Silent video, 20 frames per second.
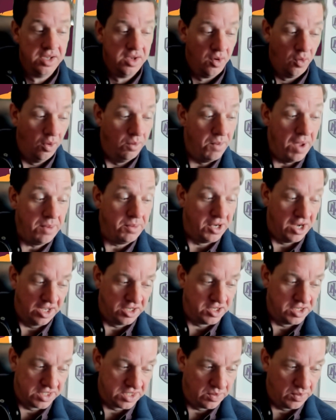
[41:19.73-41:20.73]
Or maybe not
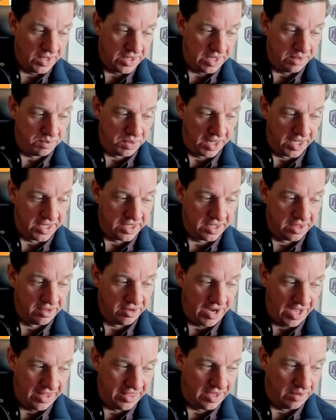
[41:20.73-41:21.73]
just the way they planned. In their
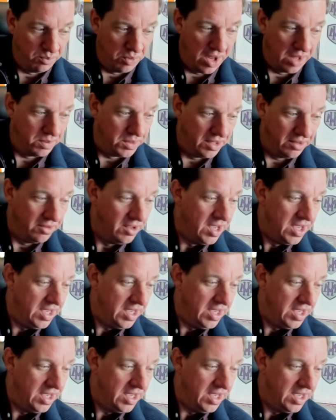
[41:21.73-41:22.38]
head, they probably